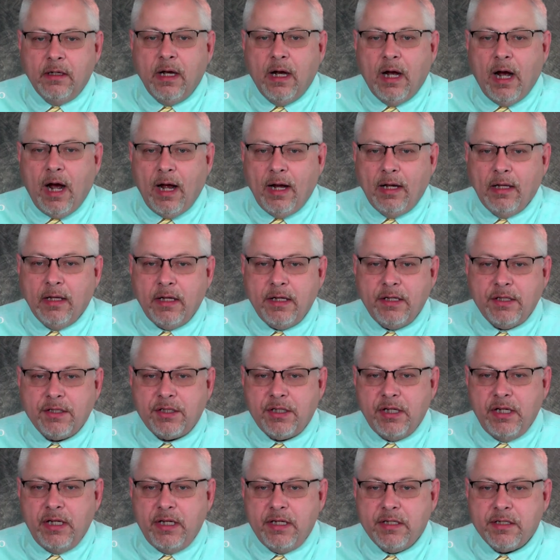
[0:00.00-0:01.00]
highlight
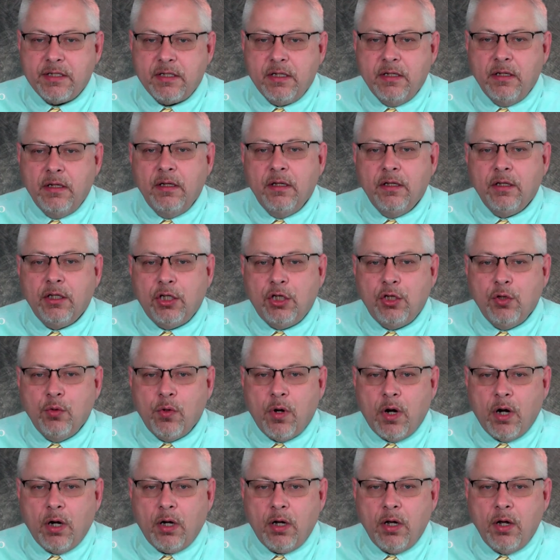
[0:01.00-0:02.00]
sheets,
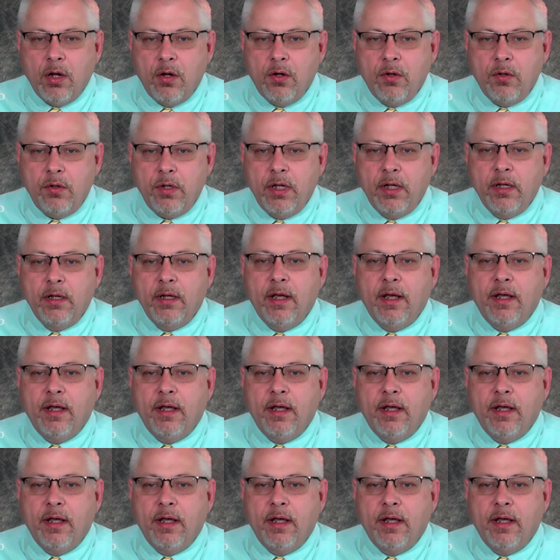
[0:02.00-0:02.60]
QR code,